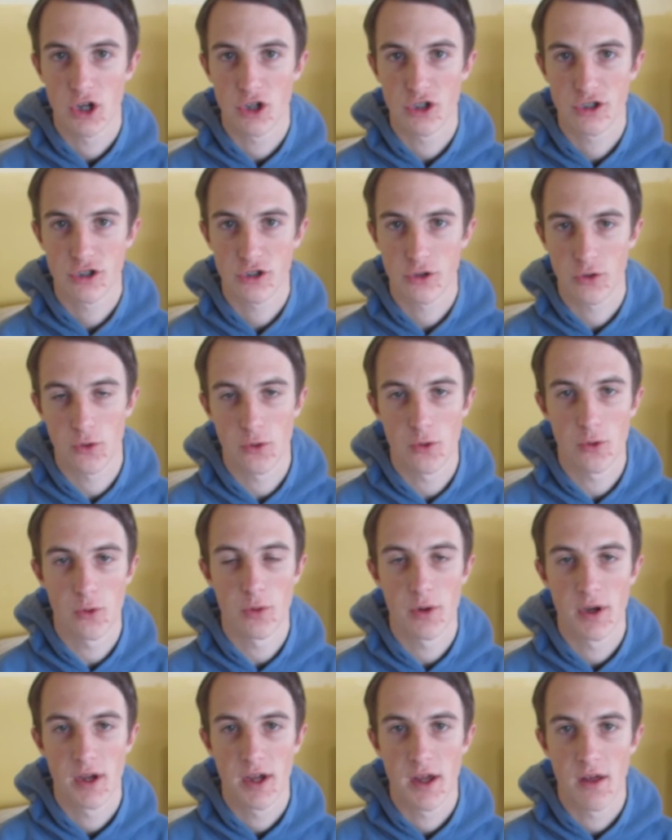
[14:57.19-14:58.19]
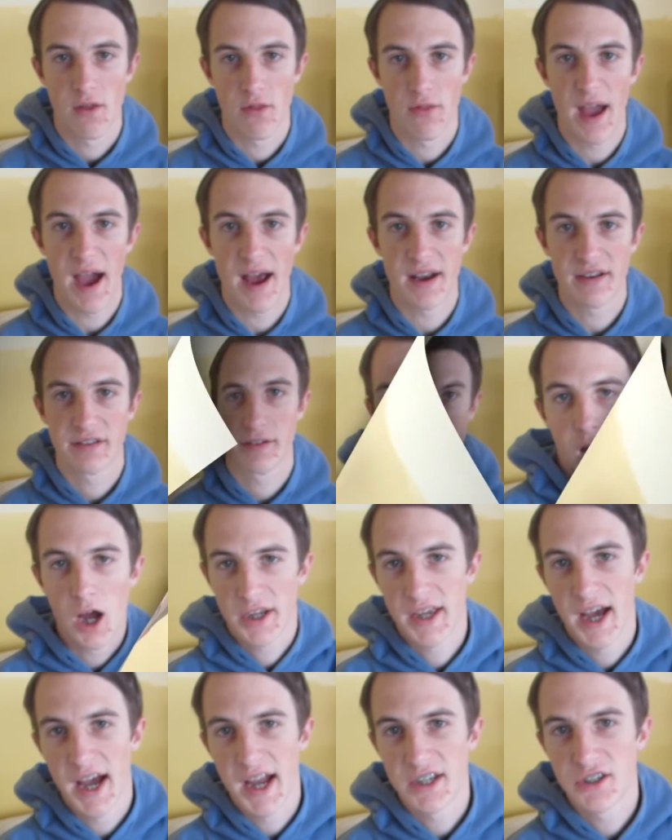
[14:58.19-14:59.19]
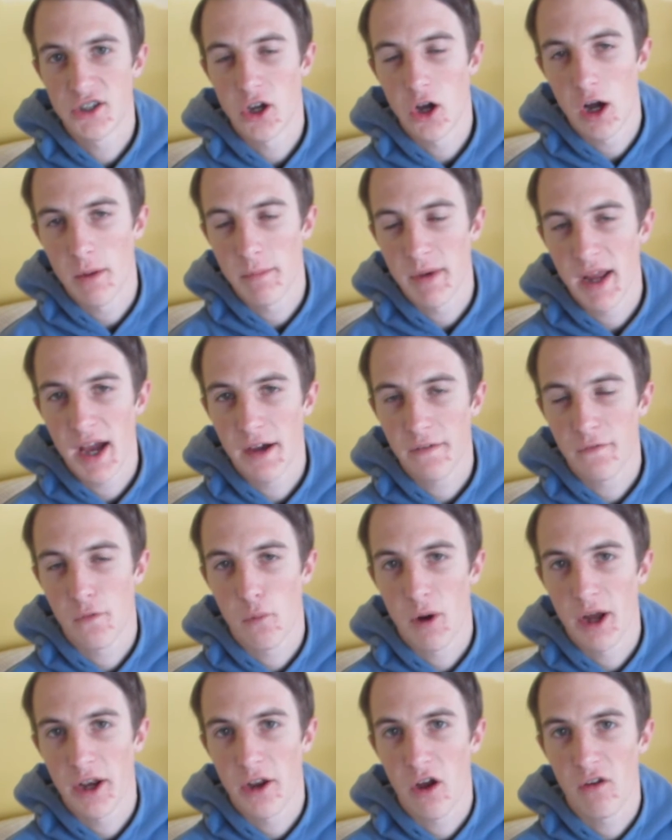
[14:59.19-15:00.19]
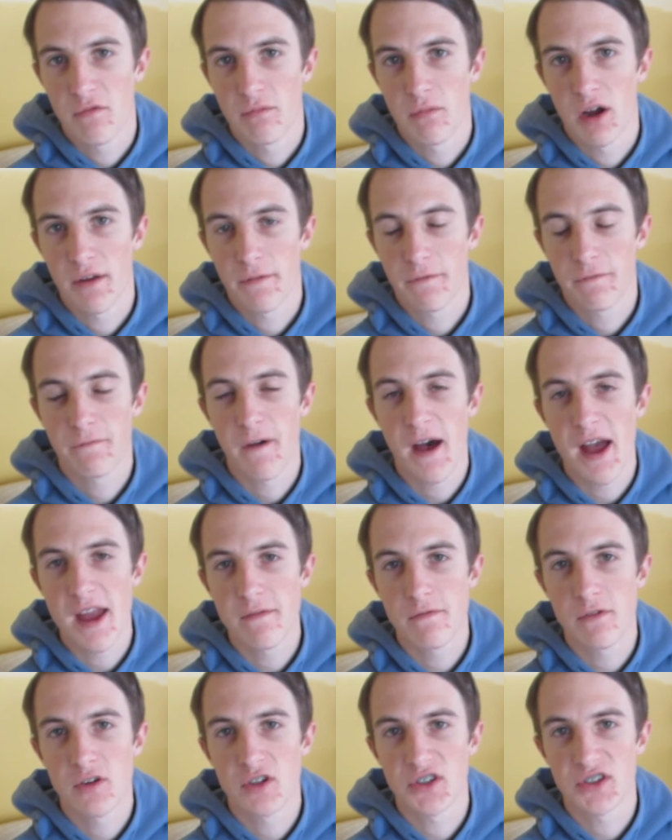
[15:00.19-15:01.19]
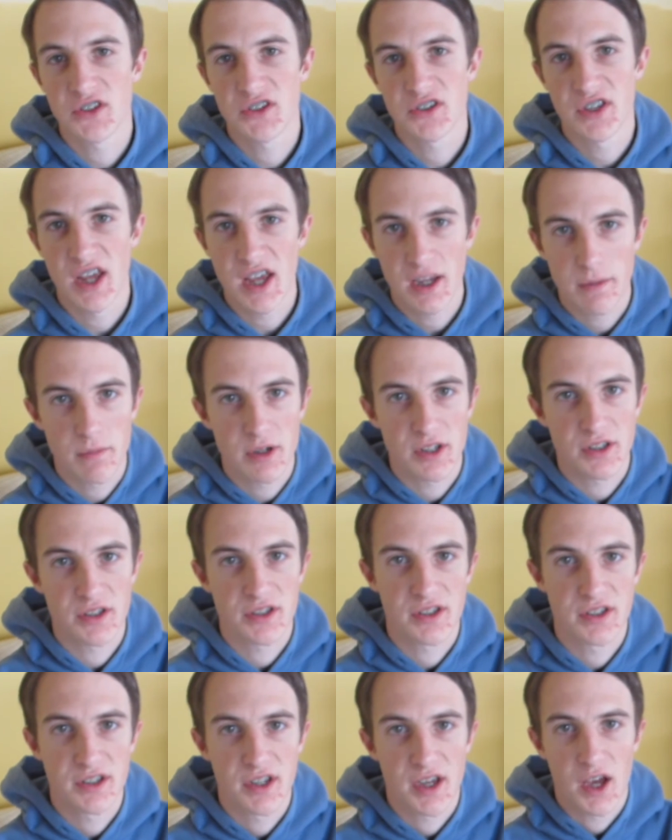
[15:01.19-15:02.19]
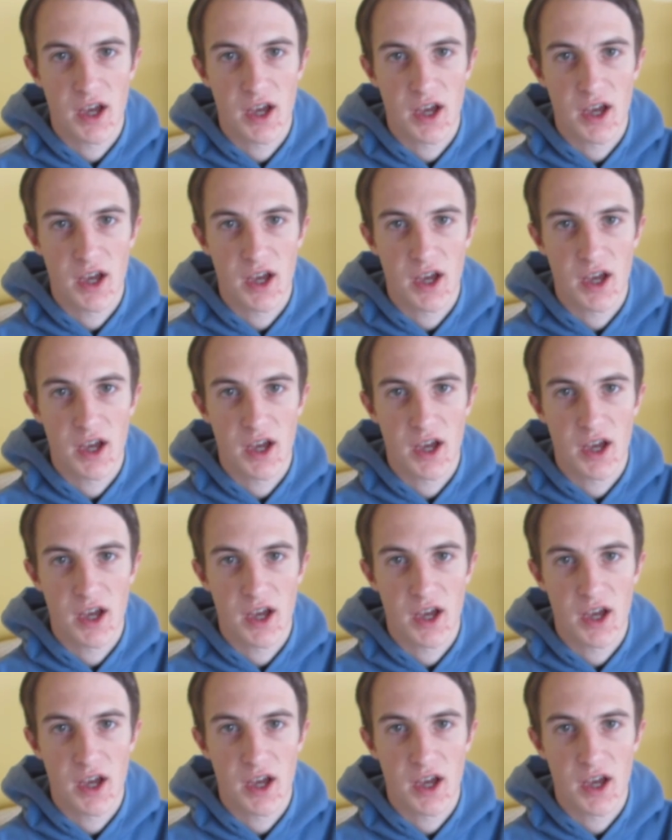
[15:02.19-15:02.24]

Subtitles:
to that. Okay, time now for one of my favourite segments